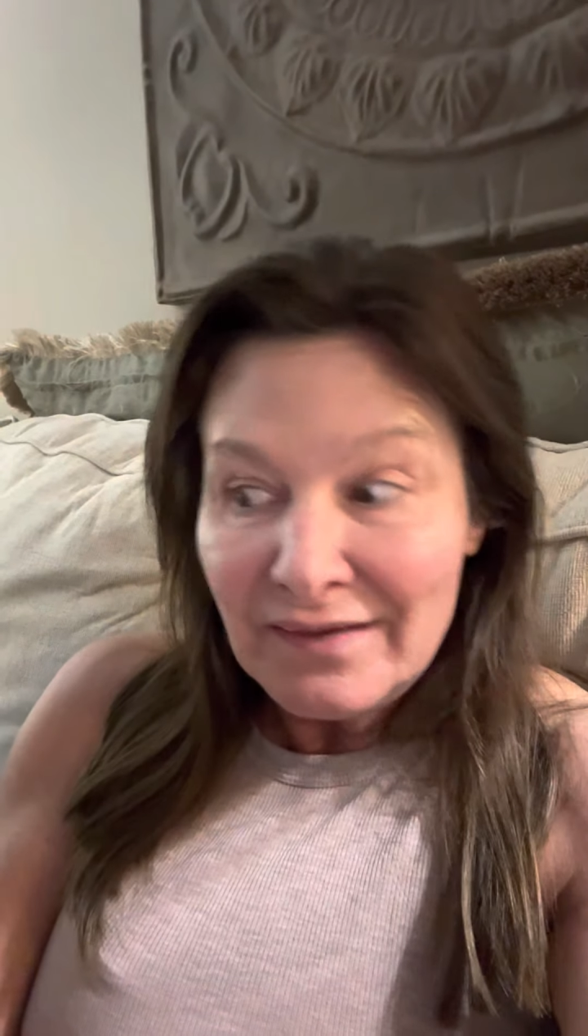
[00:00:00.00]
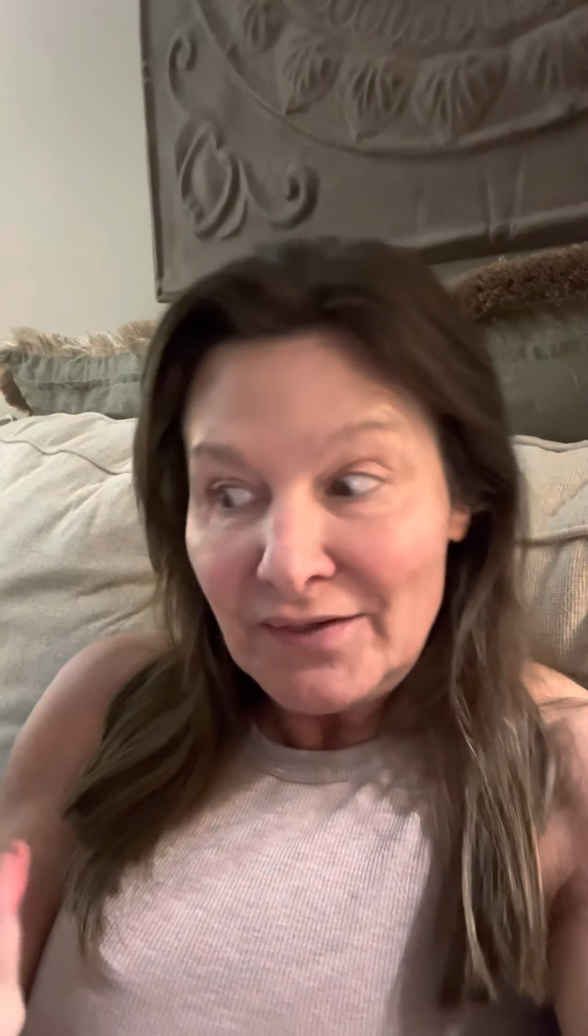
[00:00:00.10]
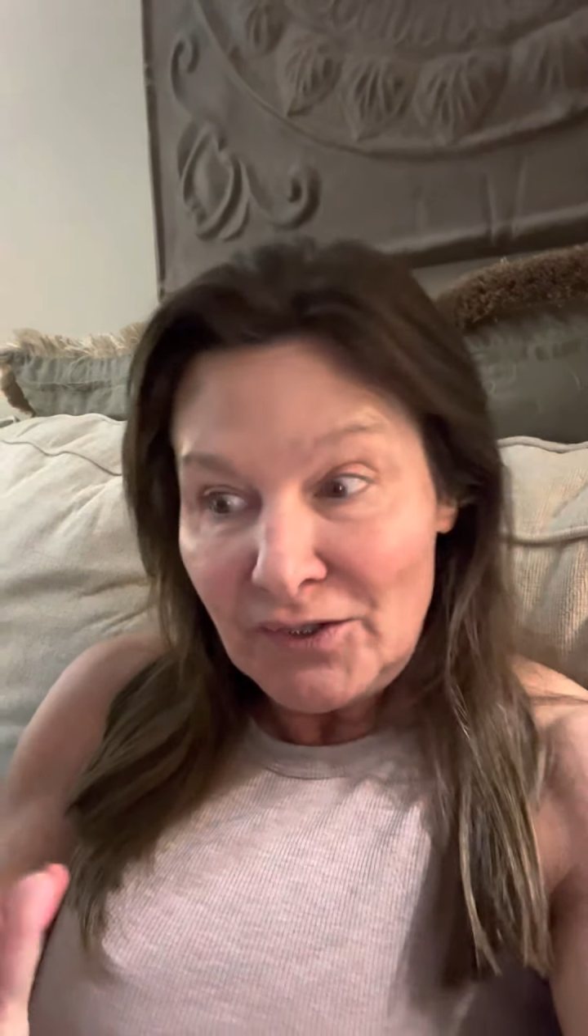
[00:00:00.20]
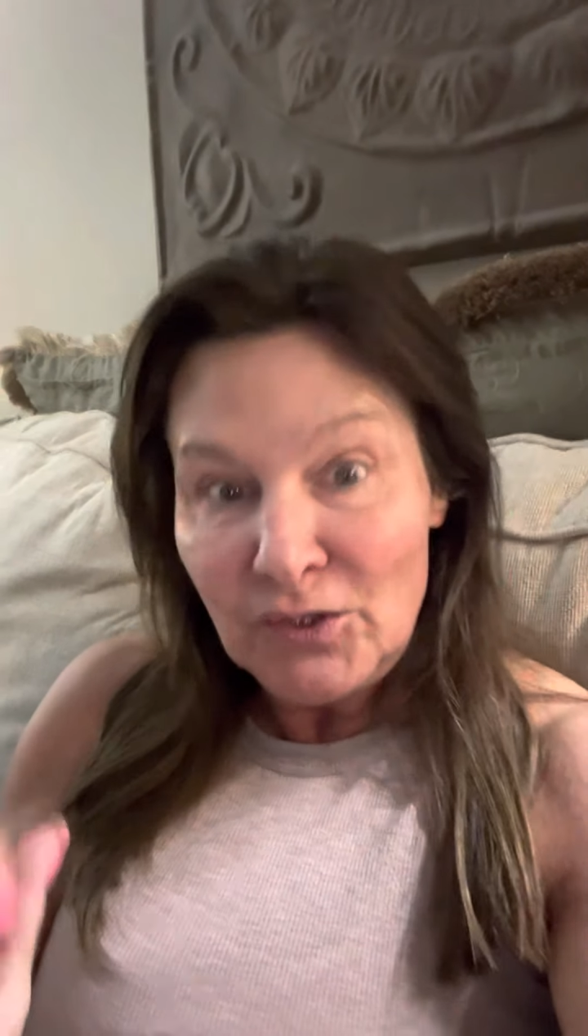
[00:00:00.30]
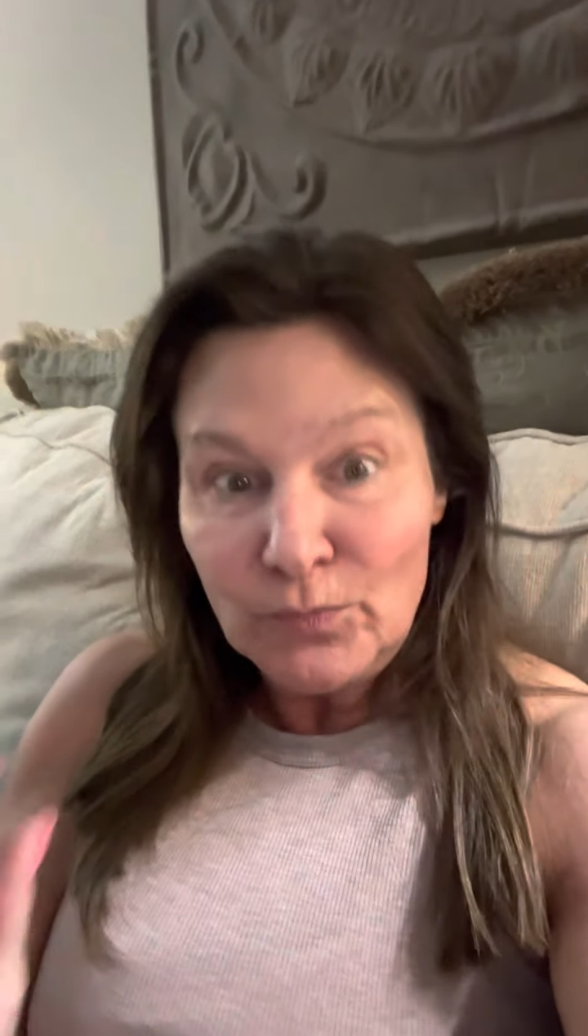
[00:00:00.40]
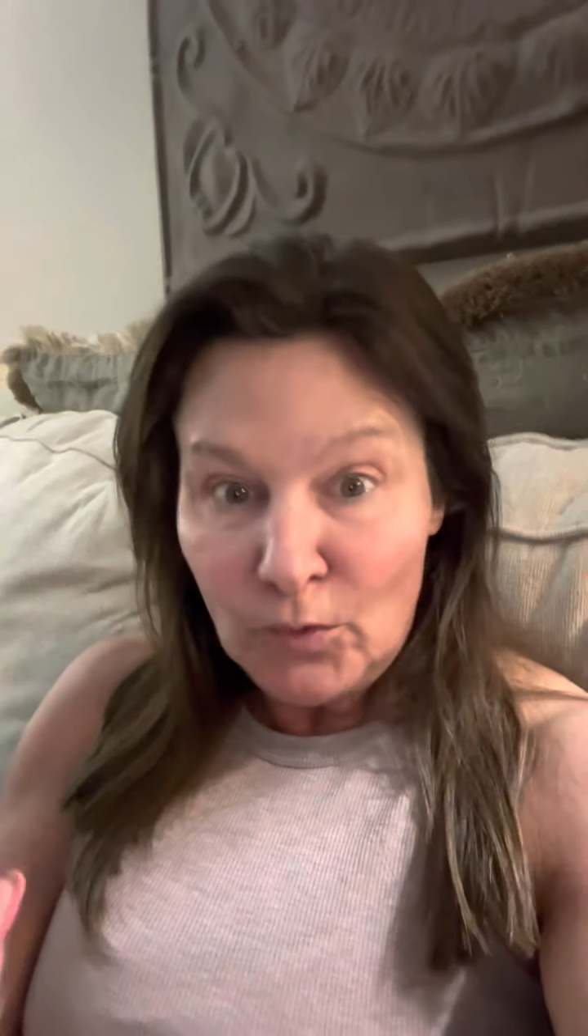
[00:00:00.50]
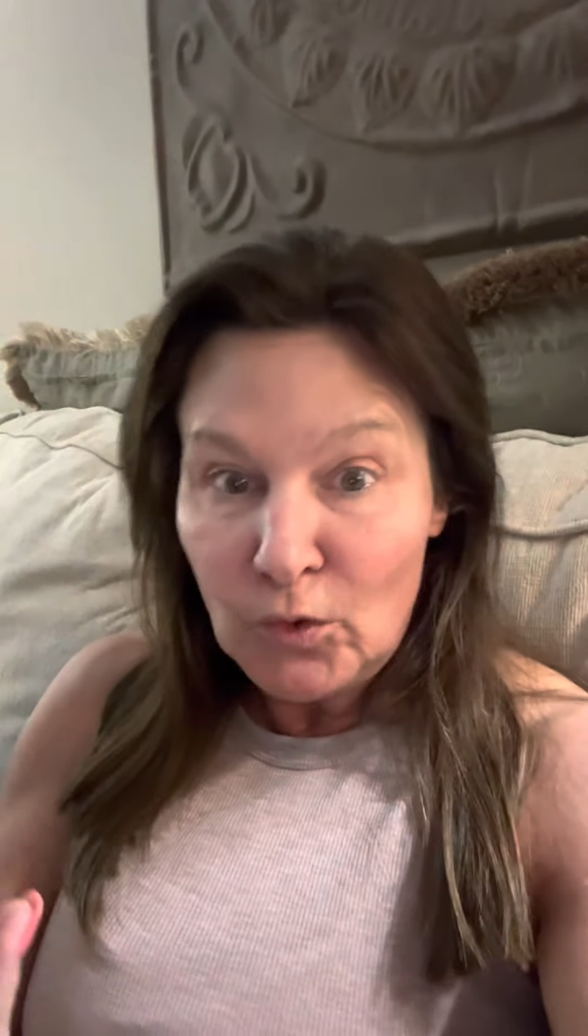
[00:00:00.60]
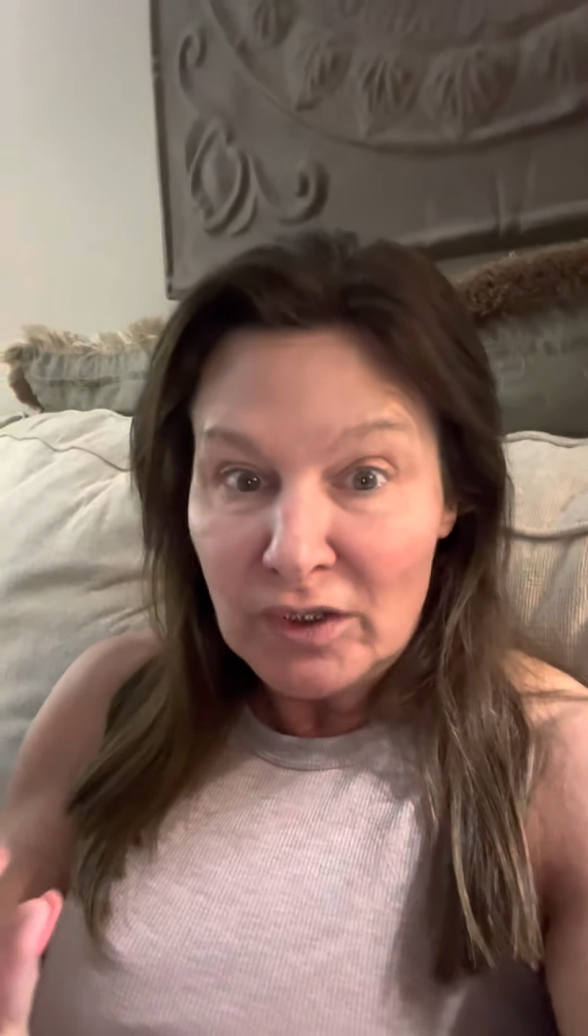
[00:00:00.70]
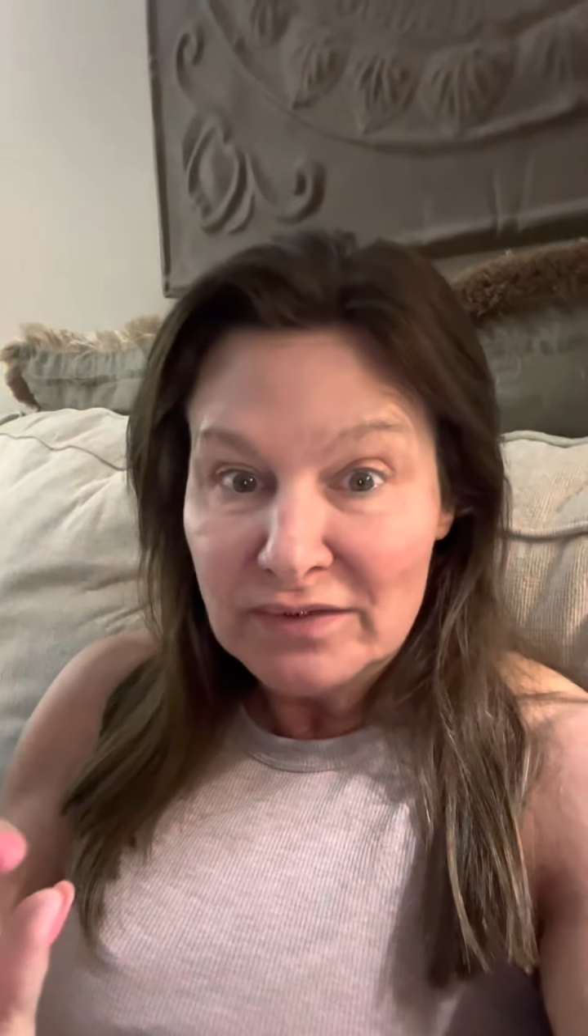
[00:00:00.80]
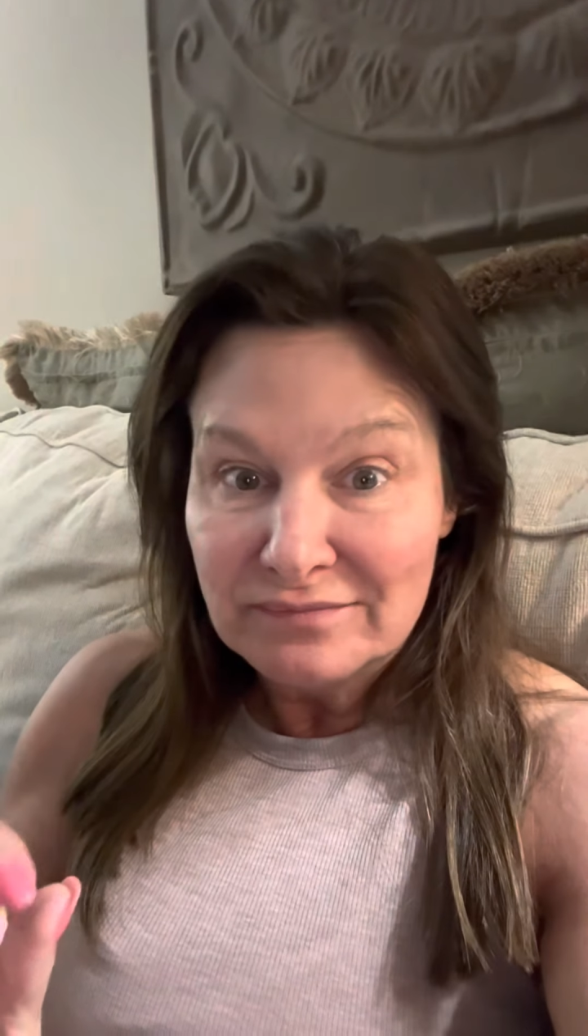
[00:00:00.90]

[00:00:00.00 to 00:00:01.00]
knew more